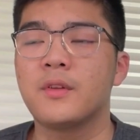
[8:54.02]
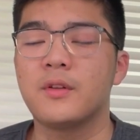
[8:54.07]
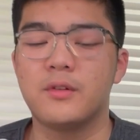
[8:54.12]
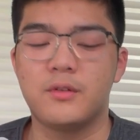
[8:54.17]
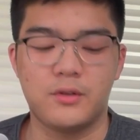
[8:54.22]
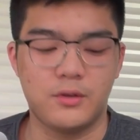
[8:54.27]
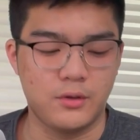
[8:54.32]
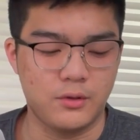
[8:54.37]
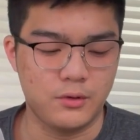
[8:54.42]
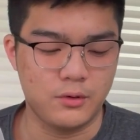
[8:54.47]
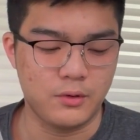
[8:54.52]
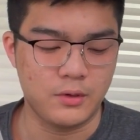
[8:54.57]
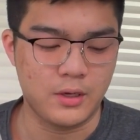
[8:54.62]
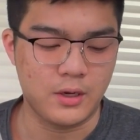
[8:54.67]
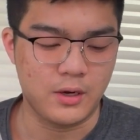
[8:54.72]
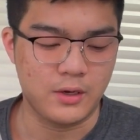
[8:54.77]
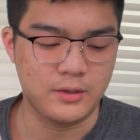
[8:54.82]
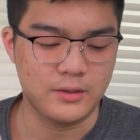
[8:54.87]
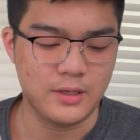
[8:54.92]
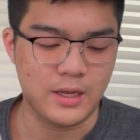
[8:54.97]
to do
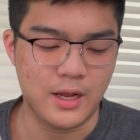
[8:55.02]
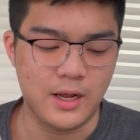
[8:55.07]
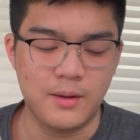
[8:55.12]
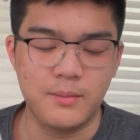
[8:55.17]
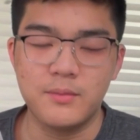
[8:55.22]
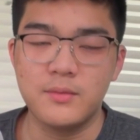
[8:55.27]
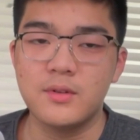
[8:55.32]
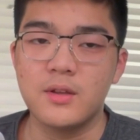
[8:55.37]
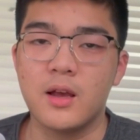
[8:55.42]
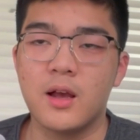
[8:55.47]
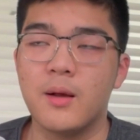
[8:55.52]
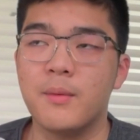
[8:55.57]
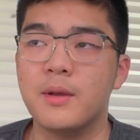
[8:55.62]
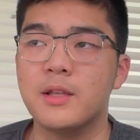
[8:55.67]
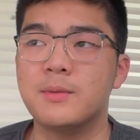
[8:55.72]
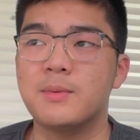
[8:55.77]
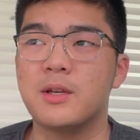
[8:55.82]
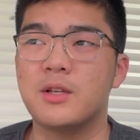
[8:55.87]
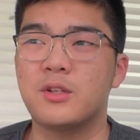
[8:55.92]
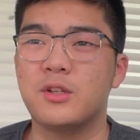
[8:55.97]
their exams,
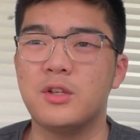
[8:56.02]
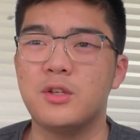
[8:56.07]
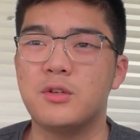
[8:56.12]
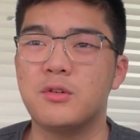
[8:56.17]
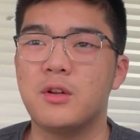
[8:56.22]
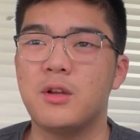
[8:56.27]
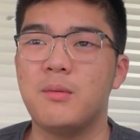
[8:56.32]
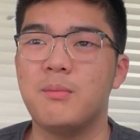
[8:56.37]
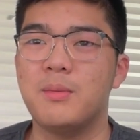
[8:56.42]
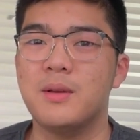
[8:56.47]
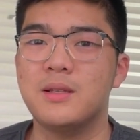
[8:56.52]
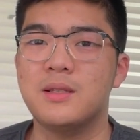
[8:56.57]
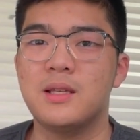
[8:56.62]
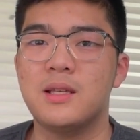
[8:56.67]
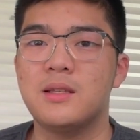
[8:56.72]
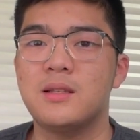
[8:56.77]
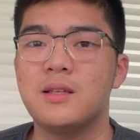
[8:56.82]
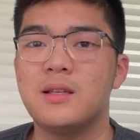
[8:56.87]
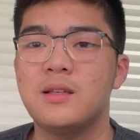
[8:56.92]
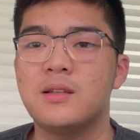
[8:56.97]
especially during
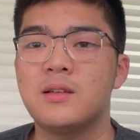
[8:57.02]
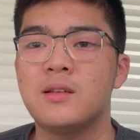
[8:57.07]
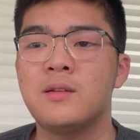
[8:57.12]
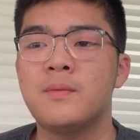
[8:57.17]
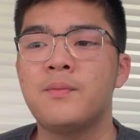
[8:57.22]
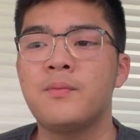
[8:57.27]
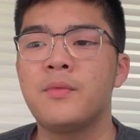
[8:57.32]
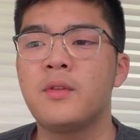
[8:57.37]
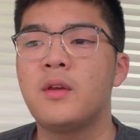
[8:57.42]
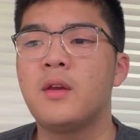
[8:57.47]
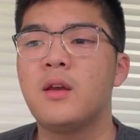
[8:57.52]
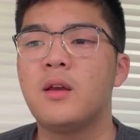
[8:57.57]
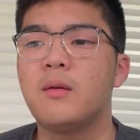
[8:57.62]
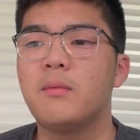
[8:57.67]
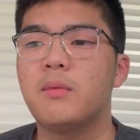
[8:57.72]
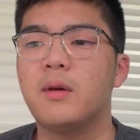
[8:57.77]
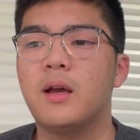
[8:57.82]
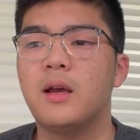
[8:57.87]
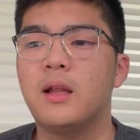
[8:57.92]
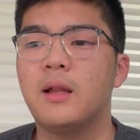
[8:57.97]
busy season.
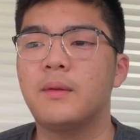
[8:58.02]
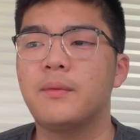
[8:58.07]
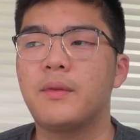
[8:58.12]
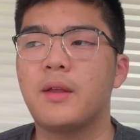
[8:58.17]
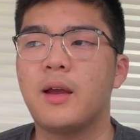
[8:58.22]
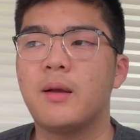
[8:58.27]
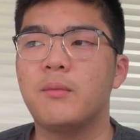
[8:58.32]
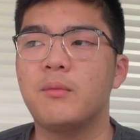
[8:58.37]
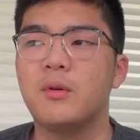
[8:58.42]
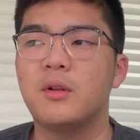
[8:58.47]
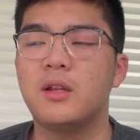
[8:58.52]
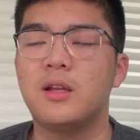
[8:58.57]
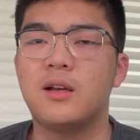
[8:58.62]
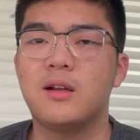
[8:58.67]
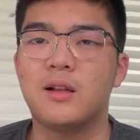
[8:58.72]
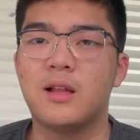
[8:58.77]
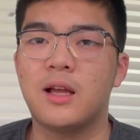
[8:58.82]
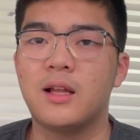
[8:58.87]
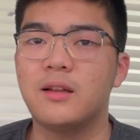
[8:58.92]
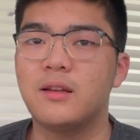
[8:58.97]
But I'm really
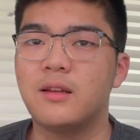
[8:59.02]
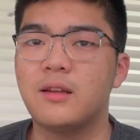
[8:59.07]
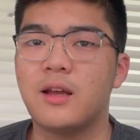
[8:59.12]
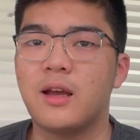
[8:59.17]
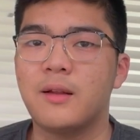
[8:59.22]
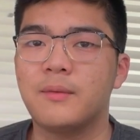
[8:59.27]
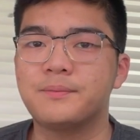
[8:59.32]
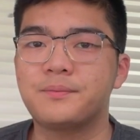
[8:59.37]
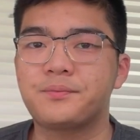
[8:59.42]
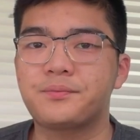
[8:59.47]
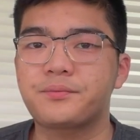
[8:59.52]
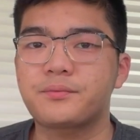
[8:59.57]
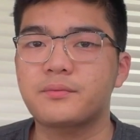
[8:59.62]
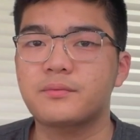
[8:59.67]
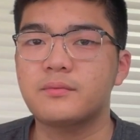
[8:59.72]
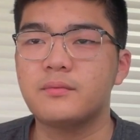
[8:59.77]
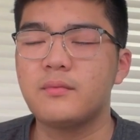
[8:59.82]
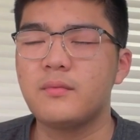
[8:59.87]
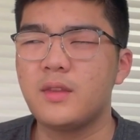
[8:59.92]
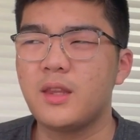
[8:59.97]
glad that
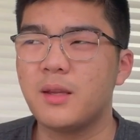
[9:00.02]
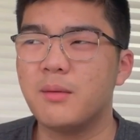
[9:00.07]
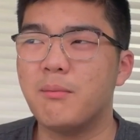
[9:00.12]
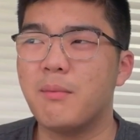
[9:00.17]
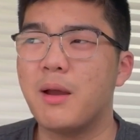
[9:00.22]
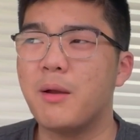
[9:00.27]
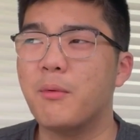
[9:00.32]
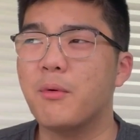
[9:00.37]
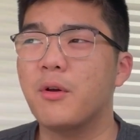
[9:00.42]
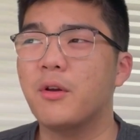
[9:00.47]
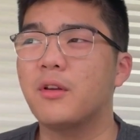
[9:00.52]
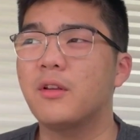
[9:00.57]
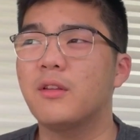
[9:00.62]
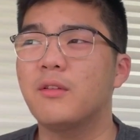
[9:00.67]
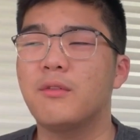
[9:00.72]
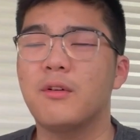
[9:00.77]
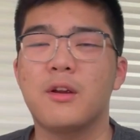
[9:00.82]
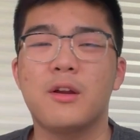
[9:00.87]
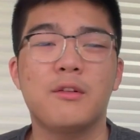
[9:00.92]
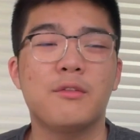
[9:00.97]
my work is
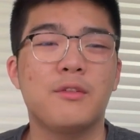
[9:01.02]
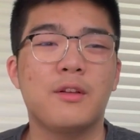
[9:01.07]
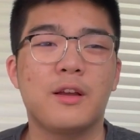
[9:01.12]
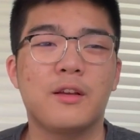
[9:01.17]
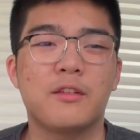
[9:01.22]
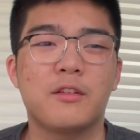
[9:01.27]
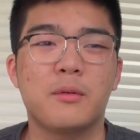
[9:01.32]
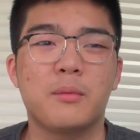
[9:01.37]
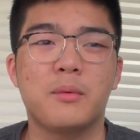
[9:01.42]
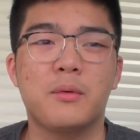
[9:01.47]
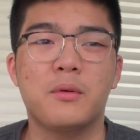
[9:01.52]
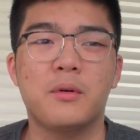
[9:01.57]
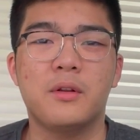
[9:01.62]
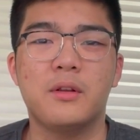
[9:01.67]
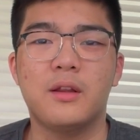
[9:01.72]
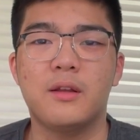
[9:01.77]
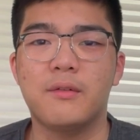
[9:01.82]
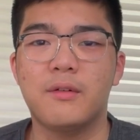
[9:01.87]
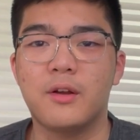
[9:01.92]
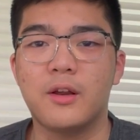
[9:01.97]
very flexible
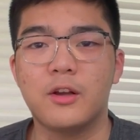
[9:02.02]
and they're very